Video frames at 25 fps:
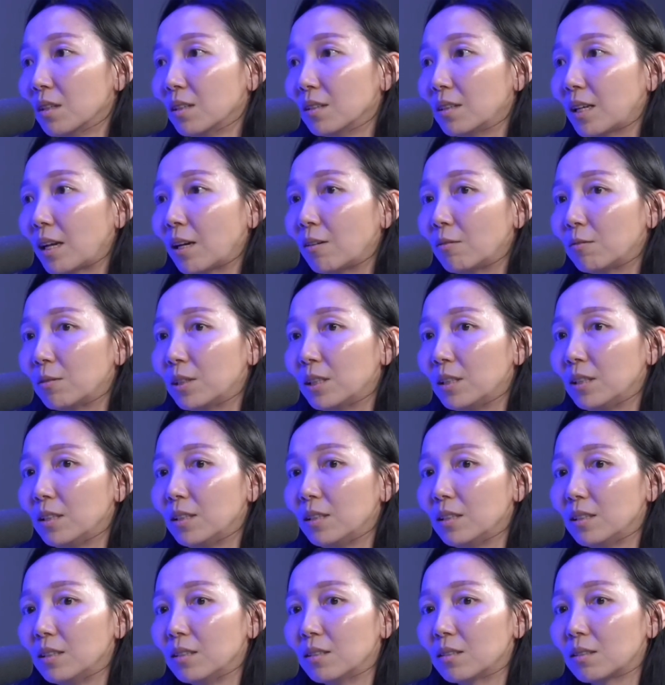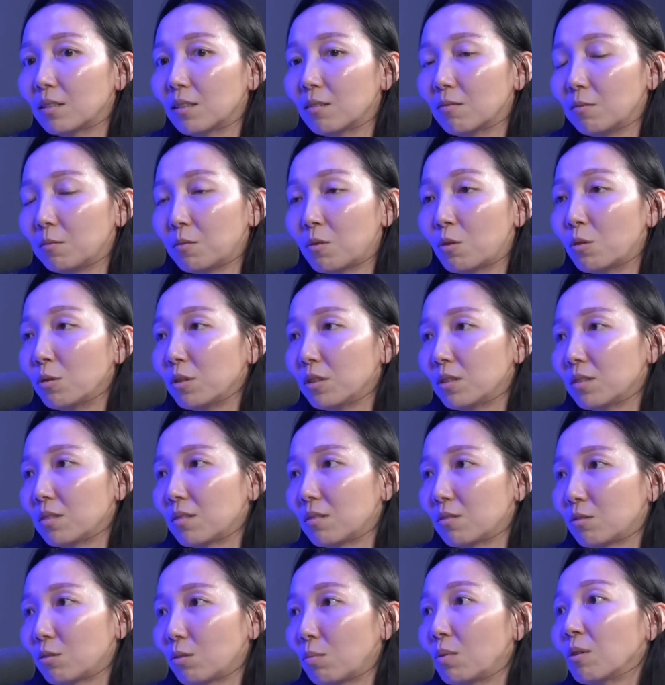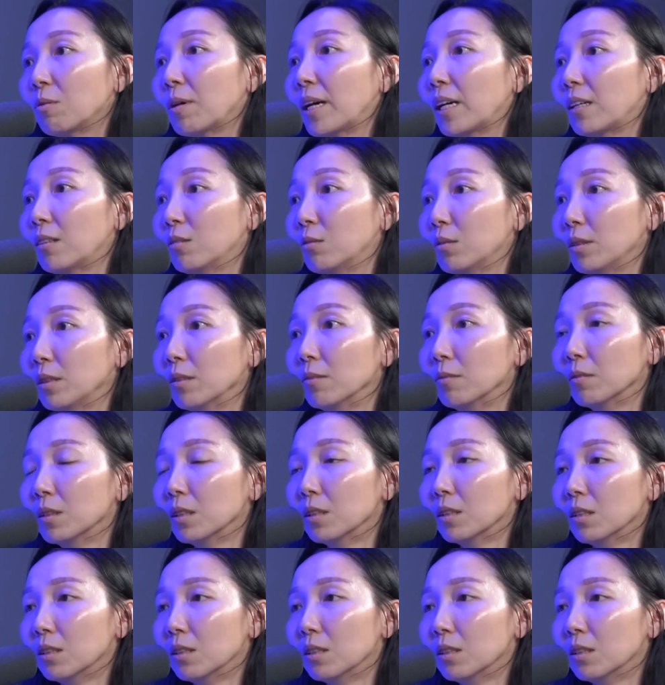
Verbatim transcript: that really is a voice to be reckoned with.